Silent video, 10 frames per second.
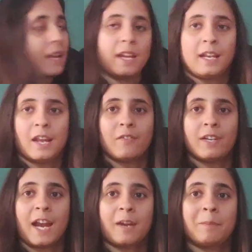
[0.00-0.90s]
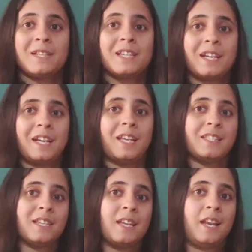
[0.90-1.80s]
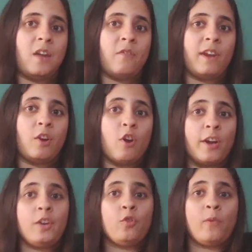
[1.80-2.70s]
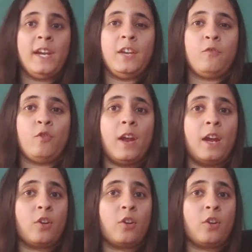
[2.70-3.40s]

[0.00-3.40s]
11. That means it is 11. According to 24-hour